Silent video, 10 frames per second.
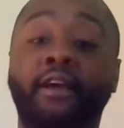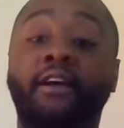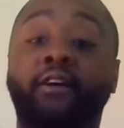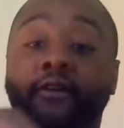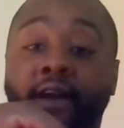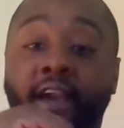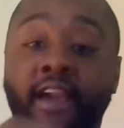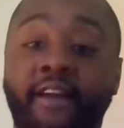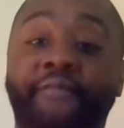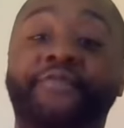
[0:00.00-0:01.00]

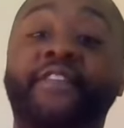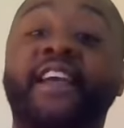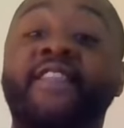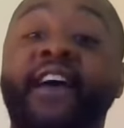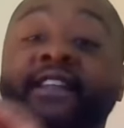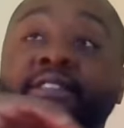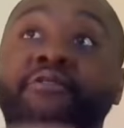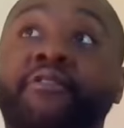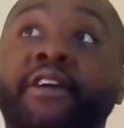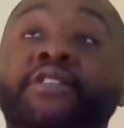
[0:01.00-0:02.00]
Okay? And that's
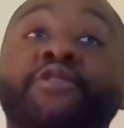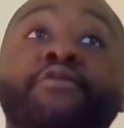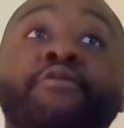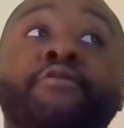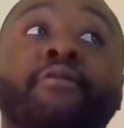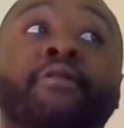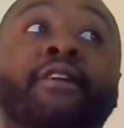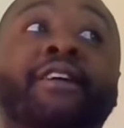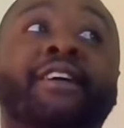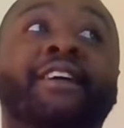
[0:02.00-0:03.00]
going to
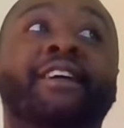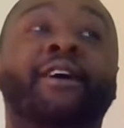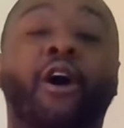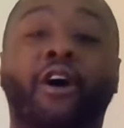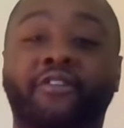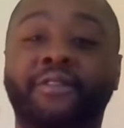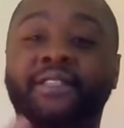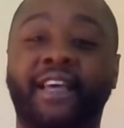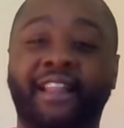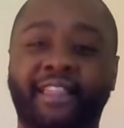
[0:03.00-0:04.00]

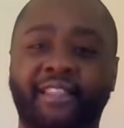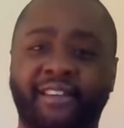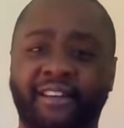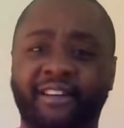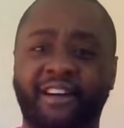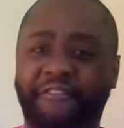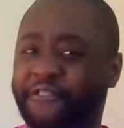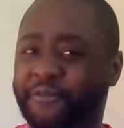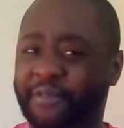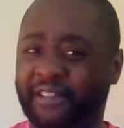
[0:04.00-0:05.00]
offset the
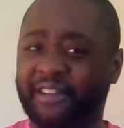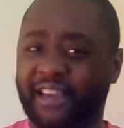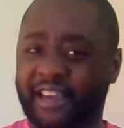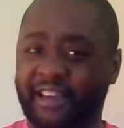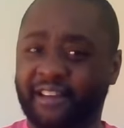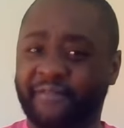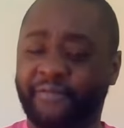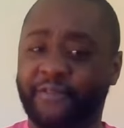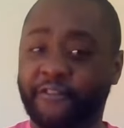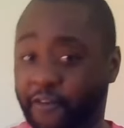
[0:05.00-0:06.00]
comfortability,
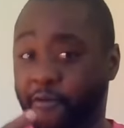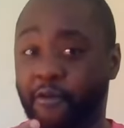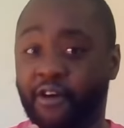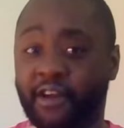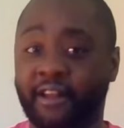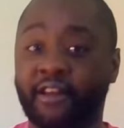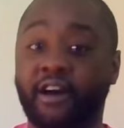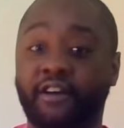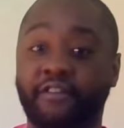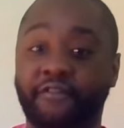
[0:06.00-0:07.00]
for one,
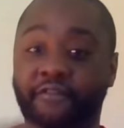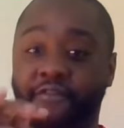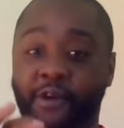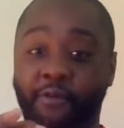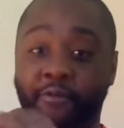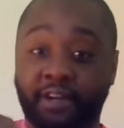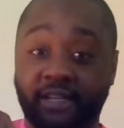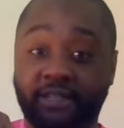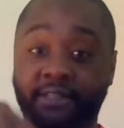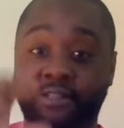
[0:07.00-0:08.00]
of your
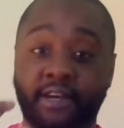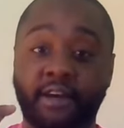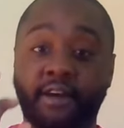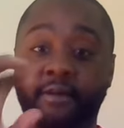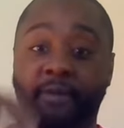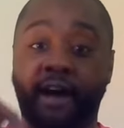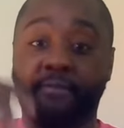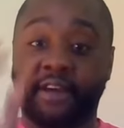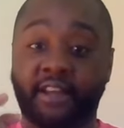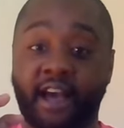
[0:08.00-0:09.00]
wrist
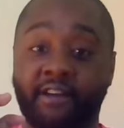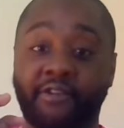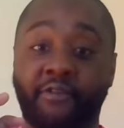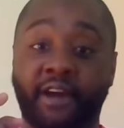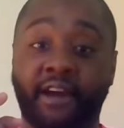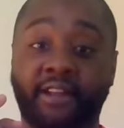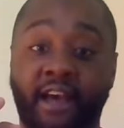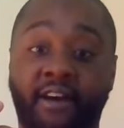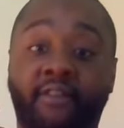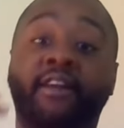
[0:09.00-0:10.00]
popping down, going
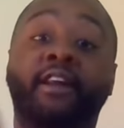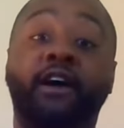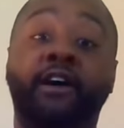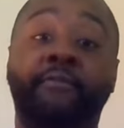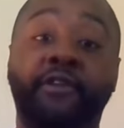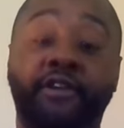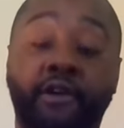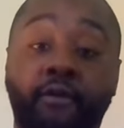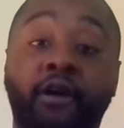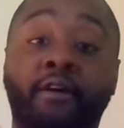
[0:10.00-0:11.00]
down, and up when you
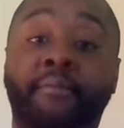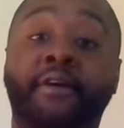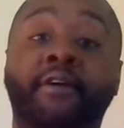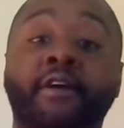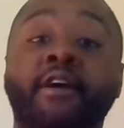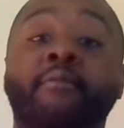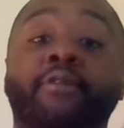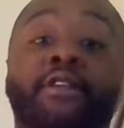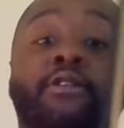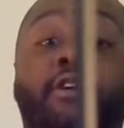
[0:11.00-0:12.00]
go up. But
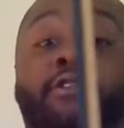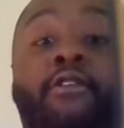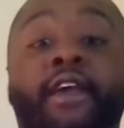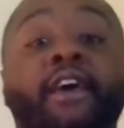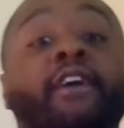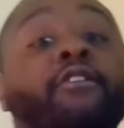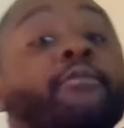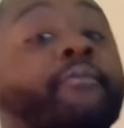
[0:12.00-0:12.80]
it's also going to help.